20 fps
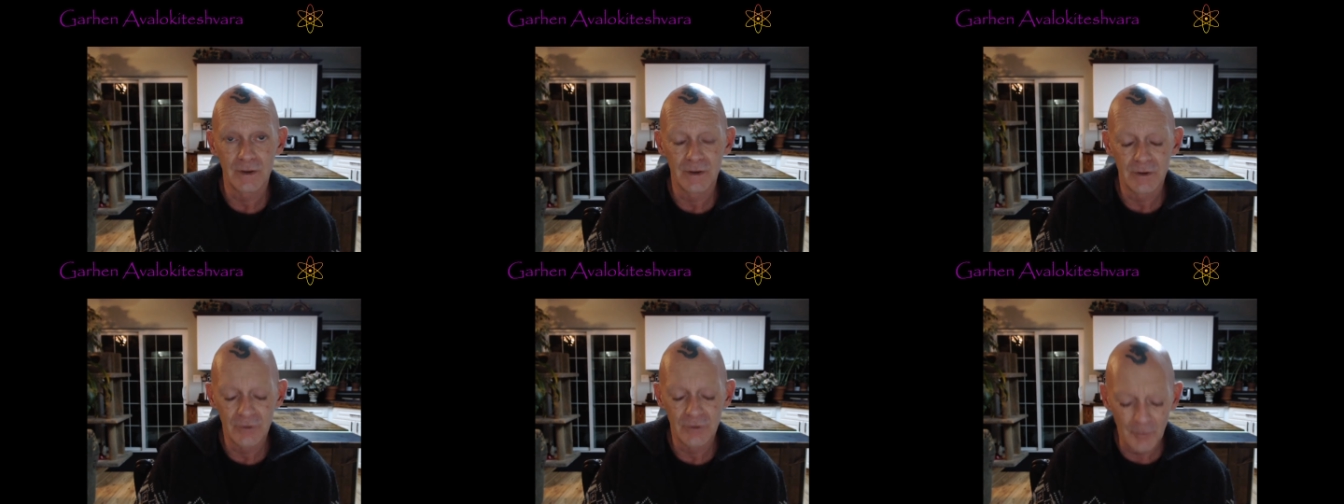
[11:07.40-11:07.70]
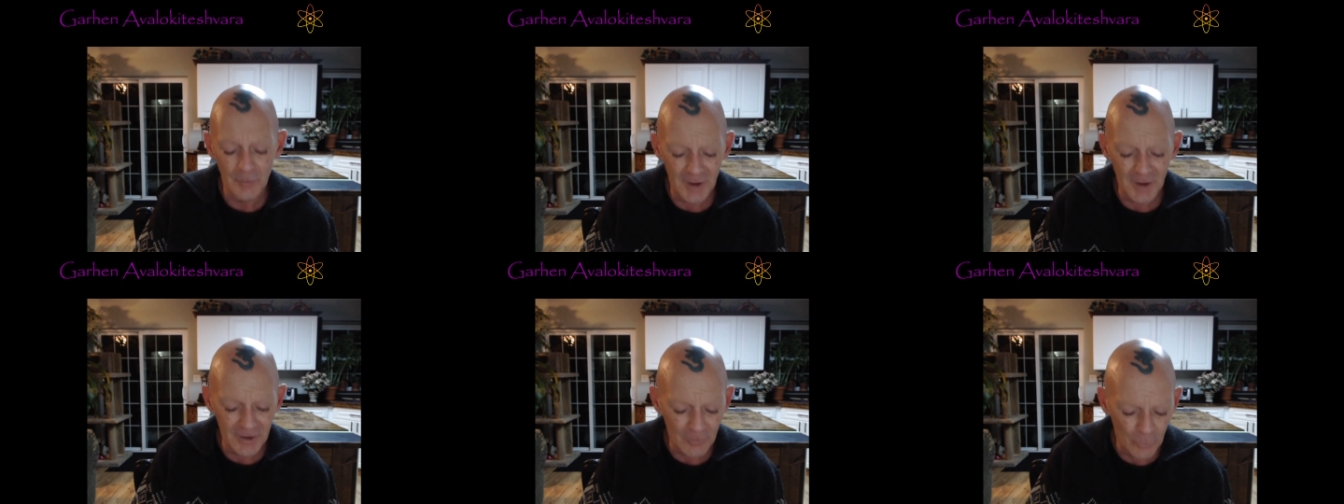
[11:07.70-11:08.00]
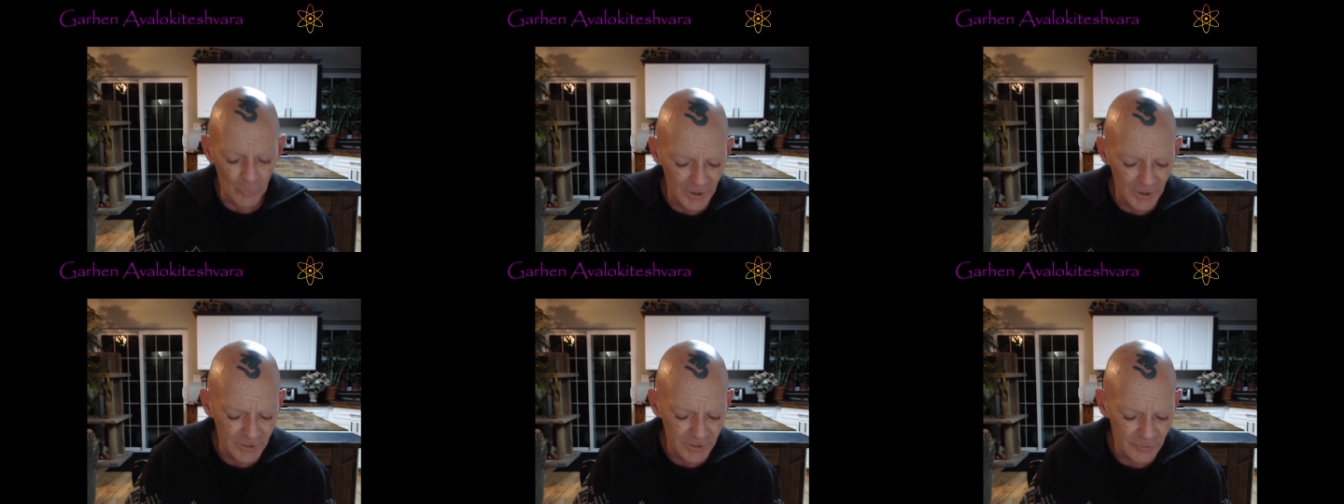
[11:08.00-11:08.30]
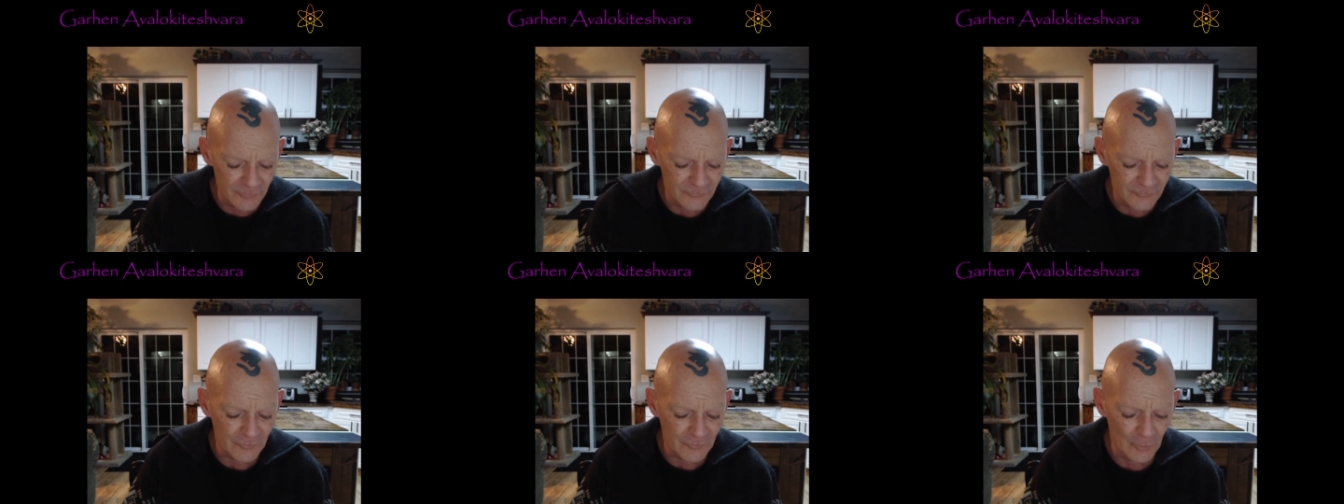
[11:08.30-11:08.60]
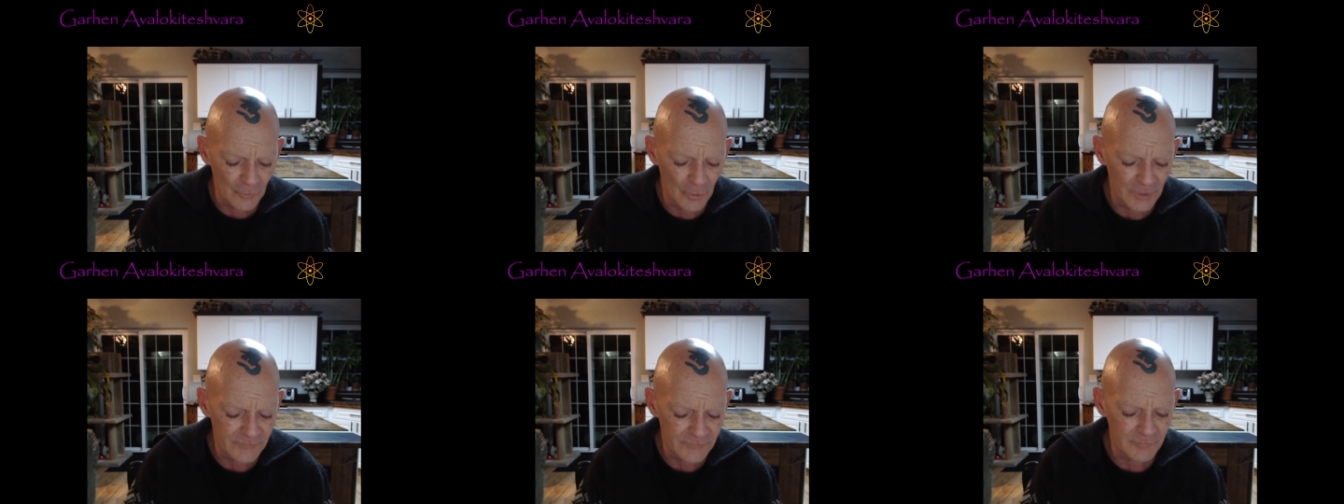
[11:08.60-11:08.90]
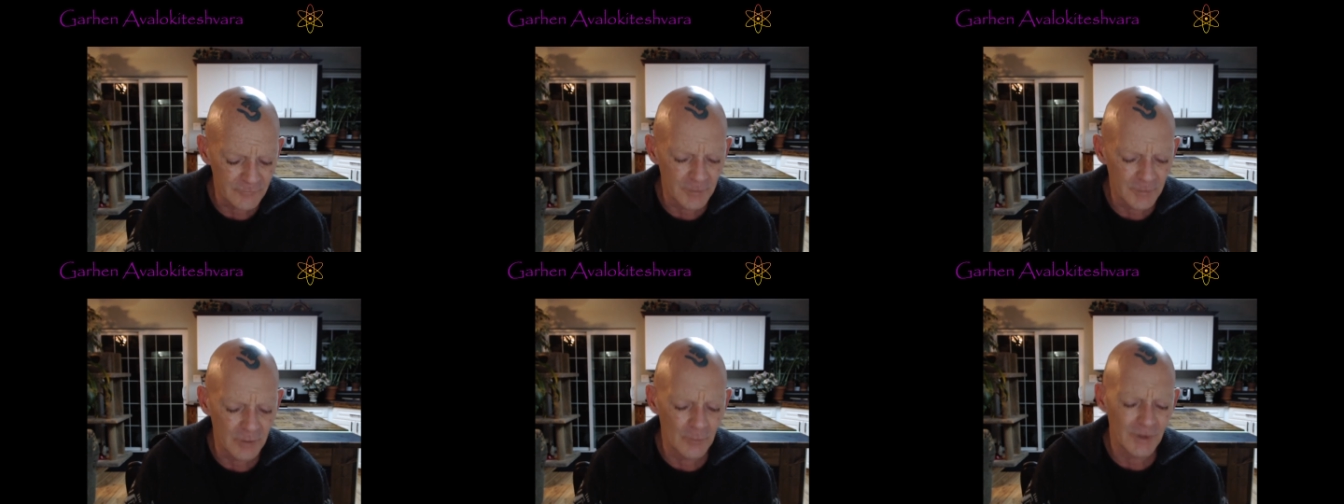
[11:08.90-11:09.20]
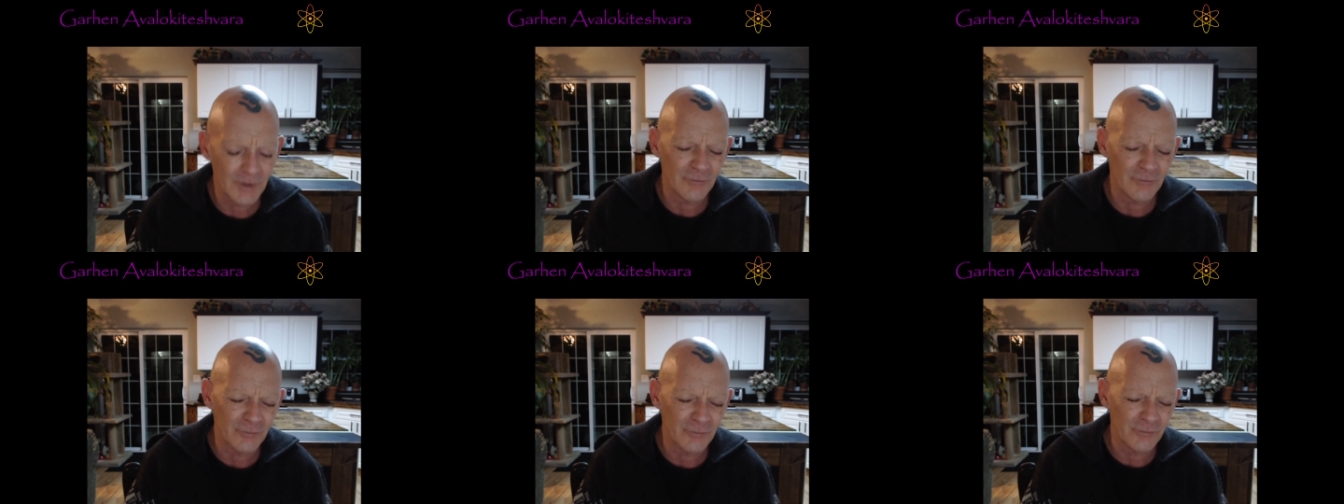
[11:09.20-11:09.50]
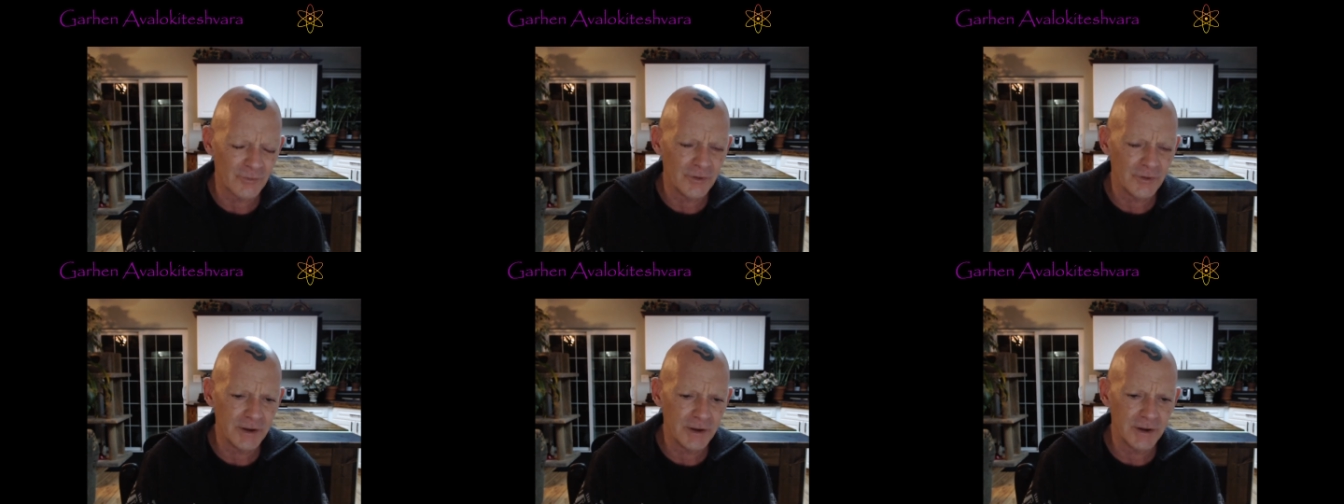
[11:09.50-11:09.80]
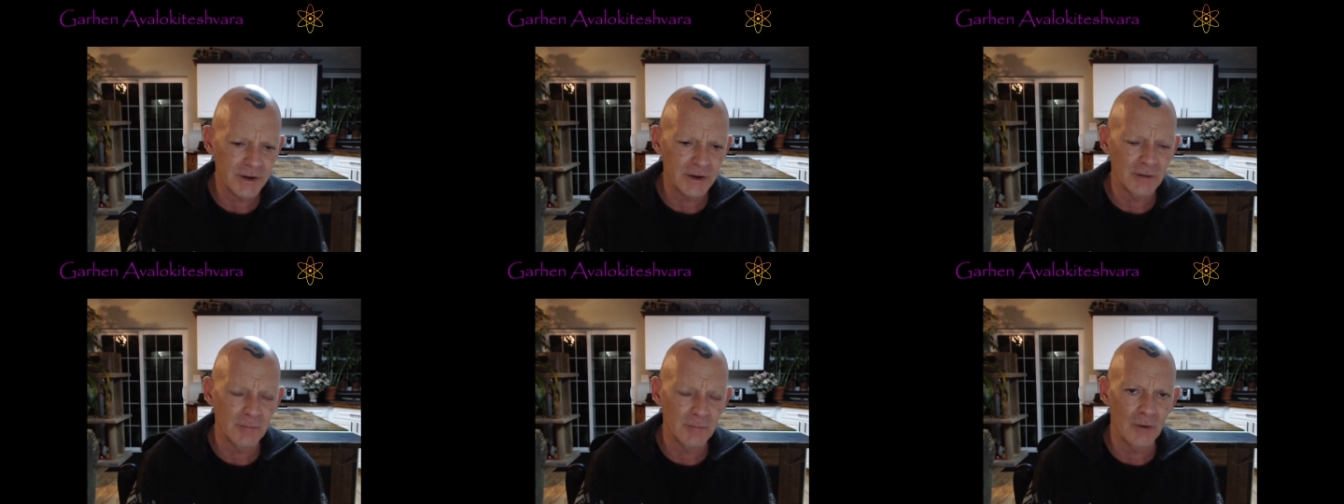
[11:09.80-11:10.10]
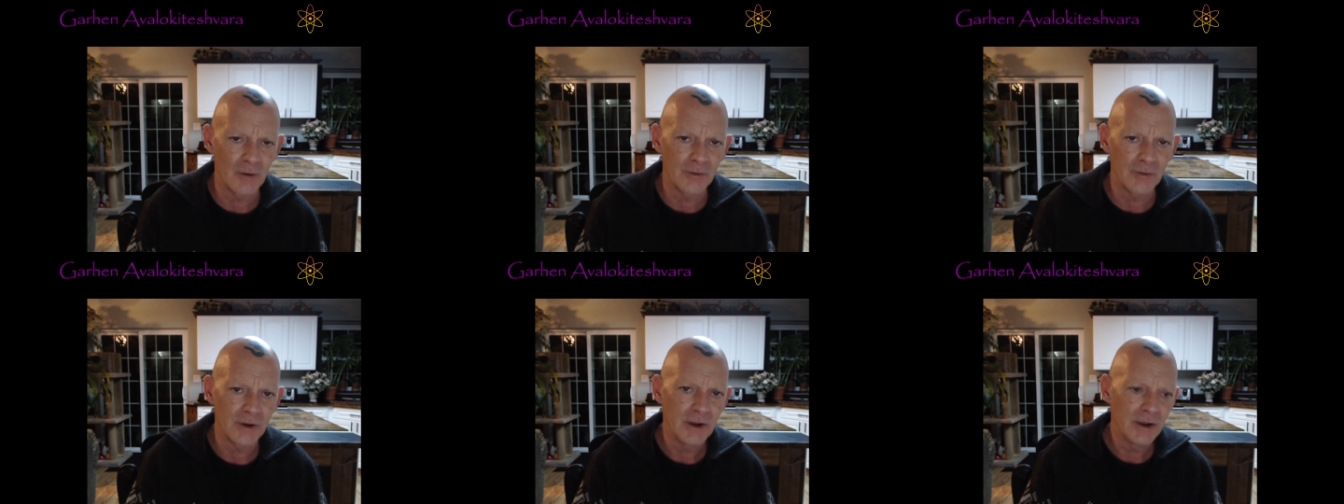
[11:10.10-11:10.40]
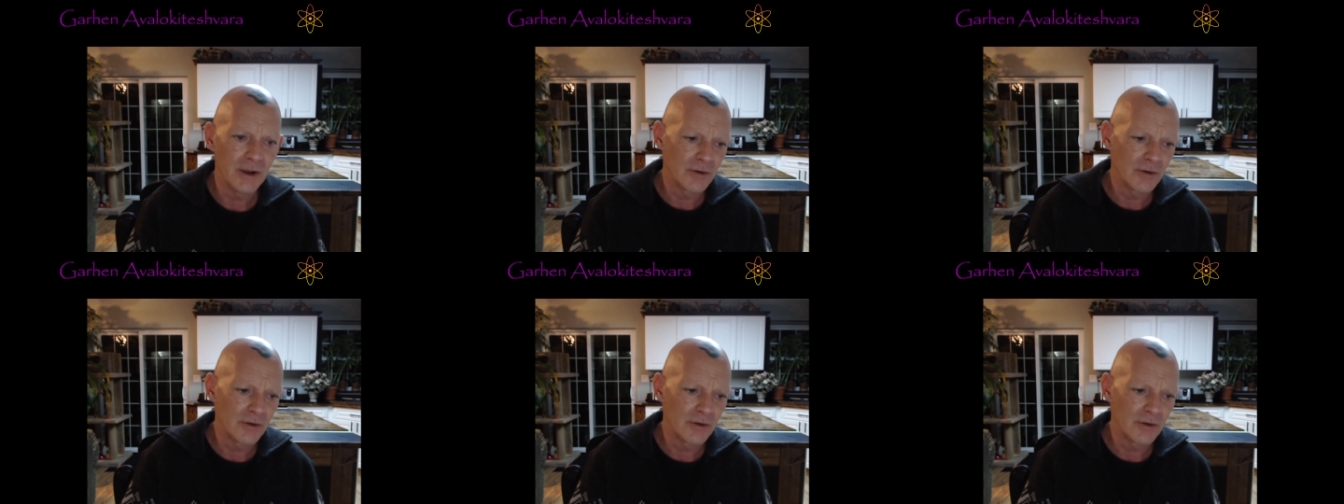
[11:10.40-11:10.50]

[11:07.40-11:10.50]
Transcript: No matter what your choice, no matter what you're thinking about,